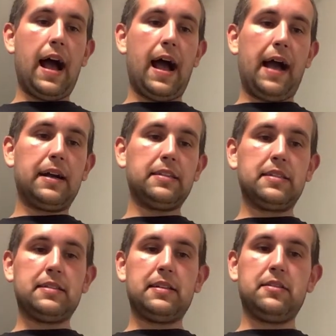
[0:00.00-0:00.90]
I got the
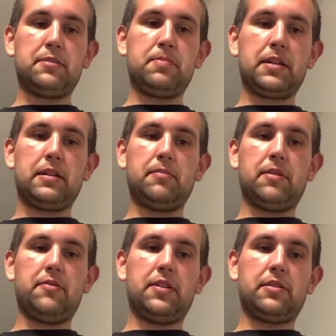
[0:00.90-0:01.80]
Steelers picking up
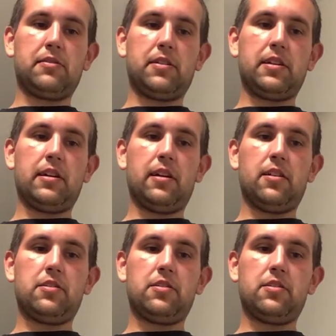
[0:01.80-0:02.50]
the victory here.